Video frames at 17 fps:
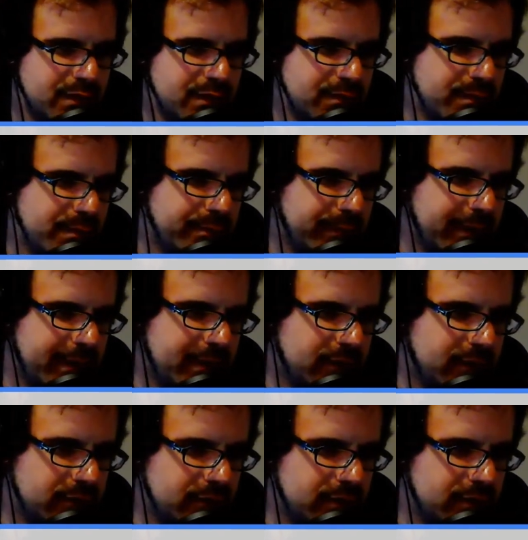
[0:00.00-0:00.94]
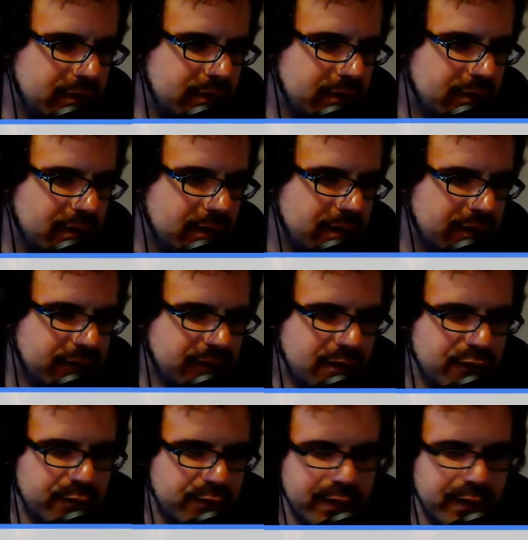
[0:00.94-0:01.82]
They've been playing other stuff,